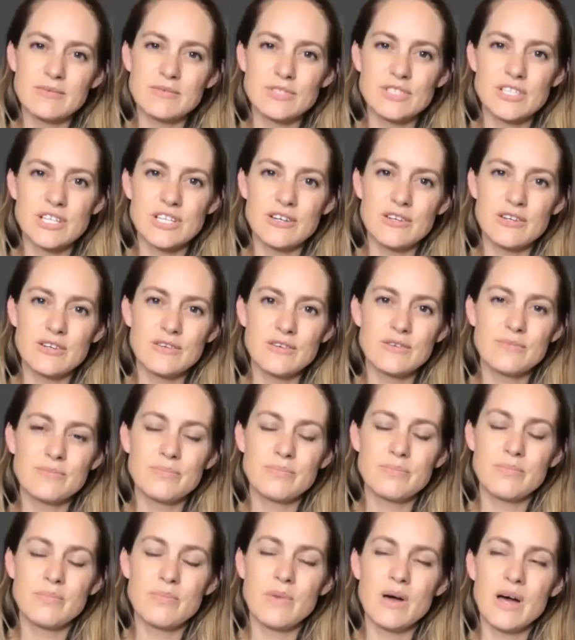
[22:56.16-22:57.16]
to
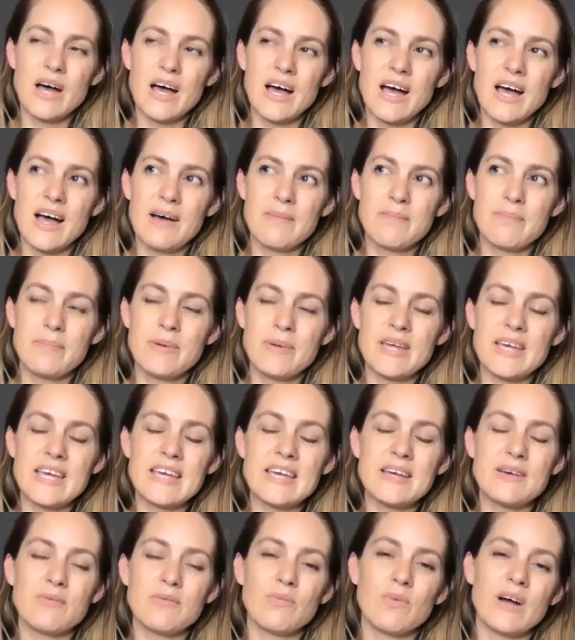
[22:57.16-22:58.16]

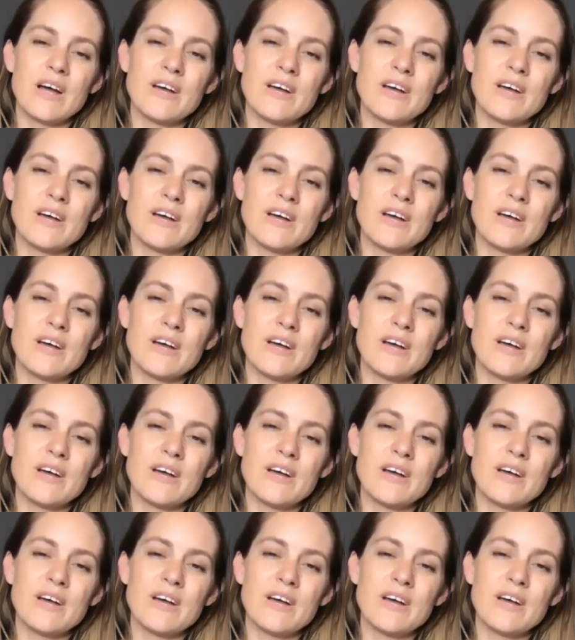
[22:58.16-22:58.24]
be,